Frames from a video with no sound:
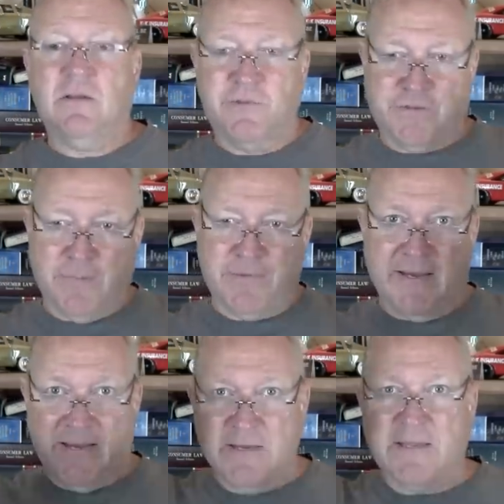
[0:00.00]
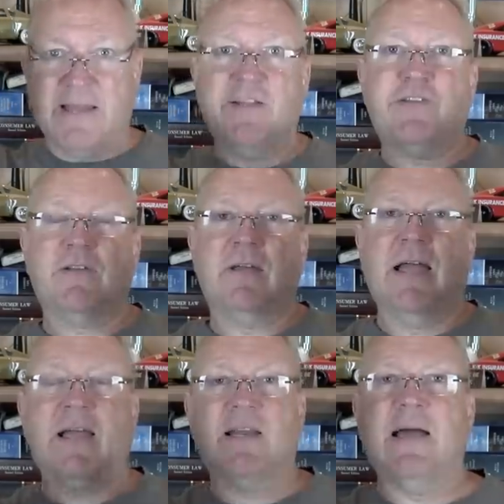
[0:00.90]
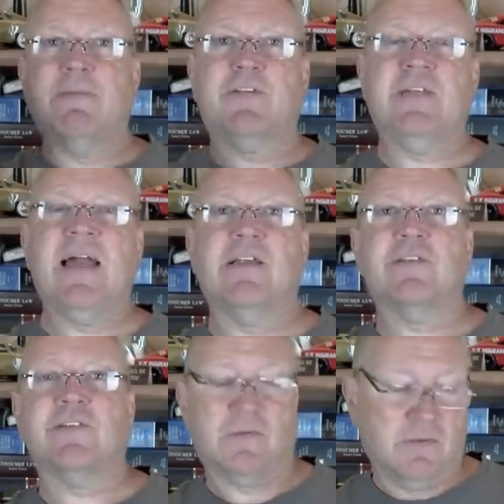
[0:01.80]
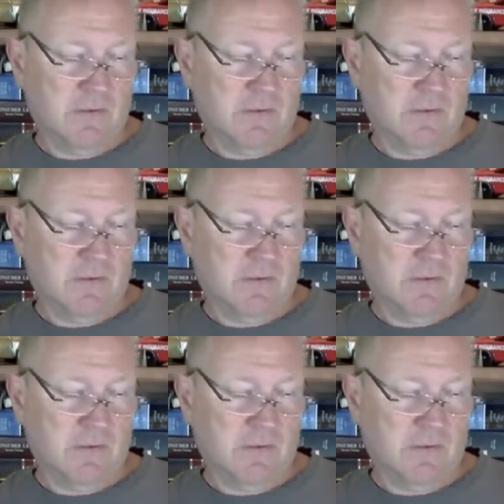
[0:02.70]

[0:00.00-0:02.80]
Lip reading: something that indicates economic status.